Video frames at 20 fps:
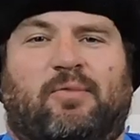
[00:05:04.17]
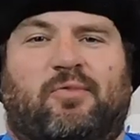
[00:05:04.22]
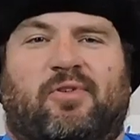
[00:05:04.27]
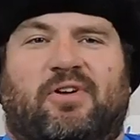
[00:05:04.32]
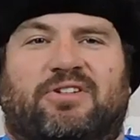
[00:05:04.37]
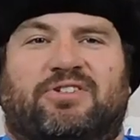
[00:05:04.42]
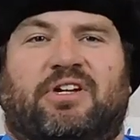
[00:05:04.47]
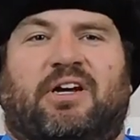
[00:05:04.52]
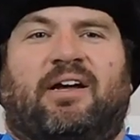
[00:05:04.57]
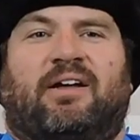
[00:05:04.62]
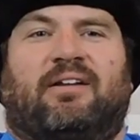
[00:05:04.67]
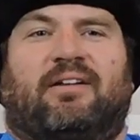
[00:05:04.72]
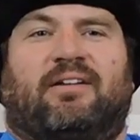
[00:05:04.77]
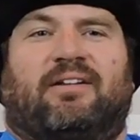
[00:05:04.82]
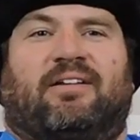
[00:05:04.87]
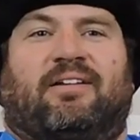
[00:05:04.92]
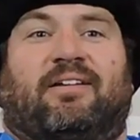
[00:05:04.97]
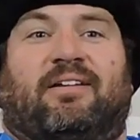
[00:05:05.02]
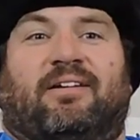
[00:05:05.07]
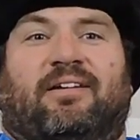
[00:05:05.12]
for a shot?
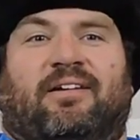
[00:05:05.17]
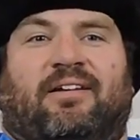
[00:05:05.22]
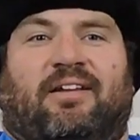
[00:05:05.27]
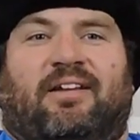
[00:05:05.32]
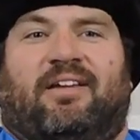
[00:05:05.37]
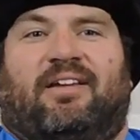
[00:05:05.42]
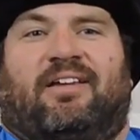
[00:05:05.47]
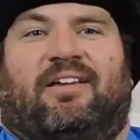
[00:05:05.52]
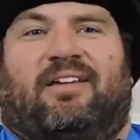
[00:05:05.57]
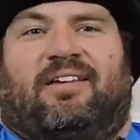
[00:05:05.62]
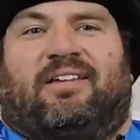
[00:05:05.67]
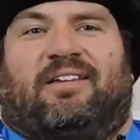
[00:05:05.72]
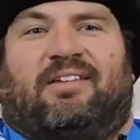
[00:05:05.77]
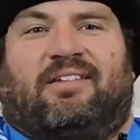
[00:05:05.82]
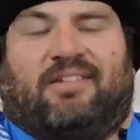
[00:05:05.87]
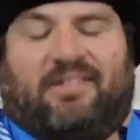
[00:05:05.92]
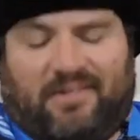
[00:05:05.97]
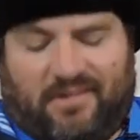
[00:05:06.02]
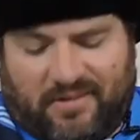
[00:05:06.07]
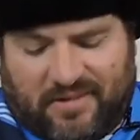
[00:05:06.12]

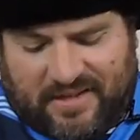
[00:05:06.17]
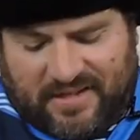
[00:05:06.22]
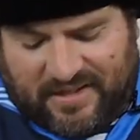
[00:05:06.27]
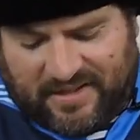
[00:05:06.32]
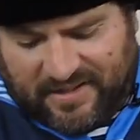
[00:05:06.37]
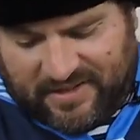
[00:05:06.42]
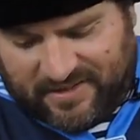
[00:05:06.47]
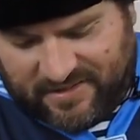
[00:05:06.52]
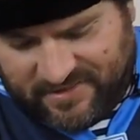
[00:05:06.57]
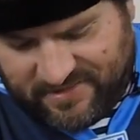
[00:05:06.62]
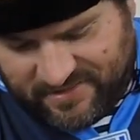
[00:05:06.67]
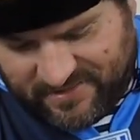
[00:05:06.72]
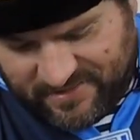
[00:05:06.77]
Okay.